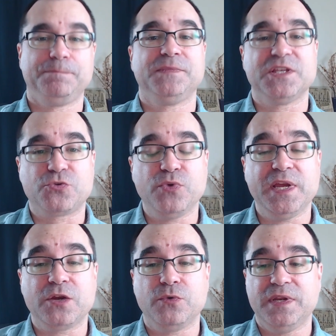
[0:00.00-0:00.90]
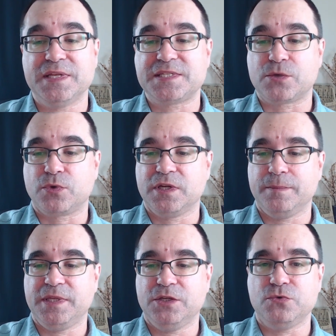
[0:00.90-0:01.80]
The 3 ingredients that we're going to
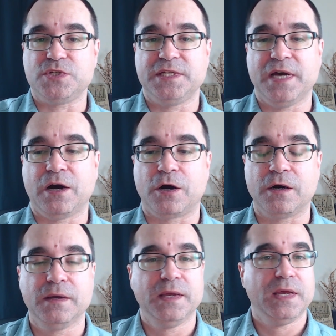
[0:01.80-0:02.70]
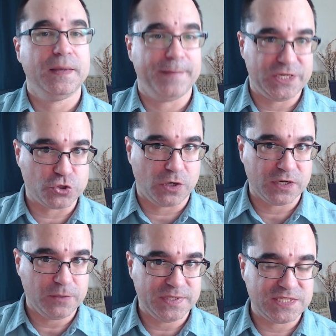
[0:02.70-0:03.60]
be using are major
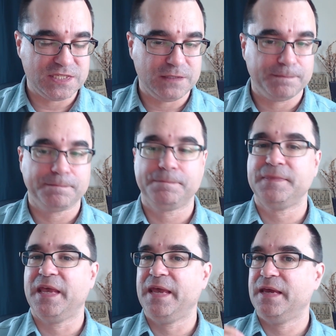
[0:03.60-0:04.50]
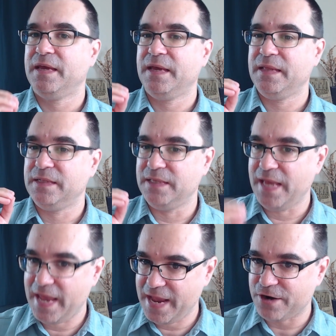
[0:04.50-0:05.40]
occupancy, the
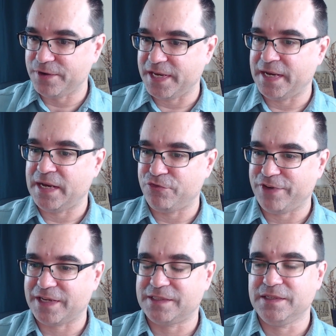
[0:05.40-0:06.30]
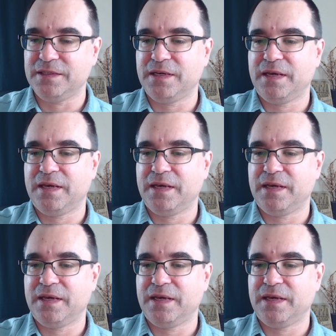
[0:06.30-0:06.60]
area affected,